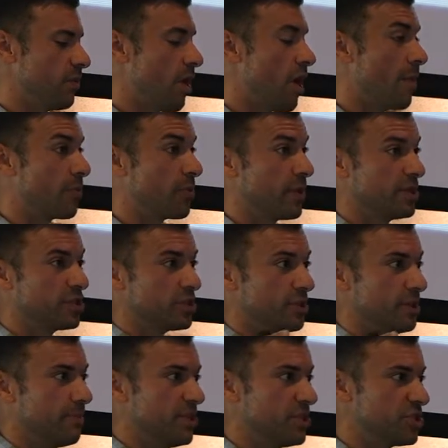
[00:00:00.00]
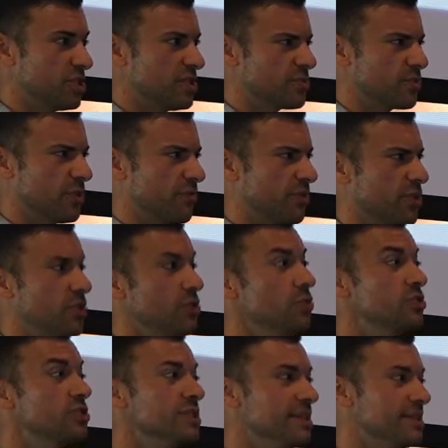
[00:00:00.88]
operational emissions were
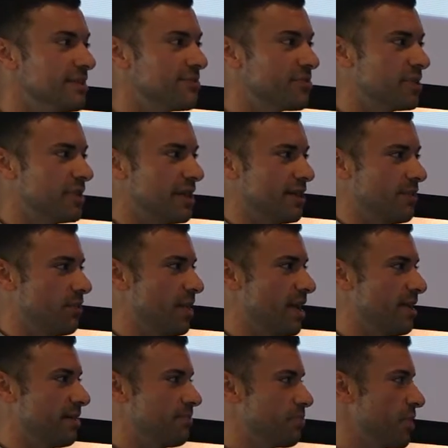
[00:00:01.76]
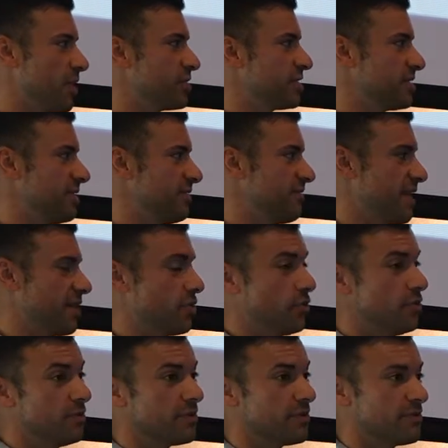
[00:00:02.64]
hugely different in a project in
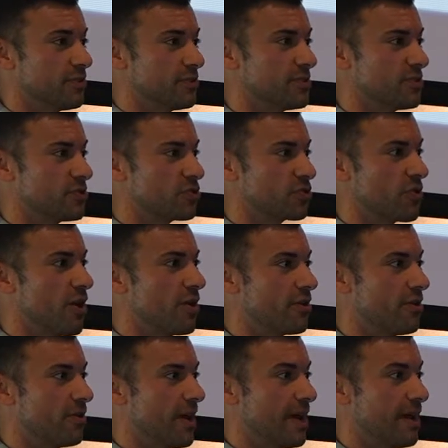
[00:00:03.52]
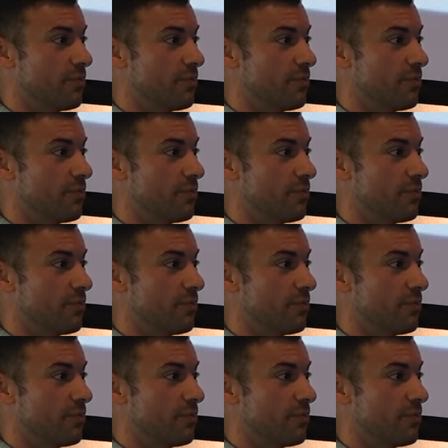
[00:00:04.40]
Vancouver versus Toronto,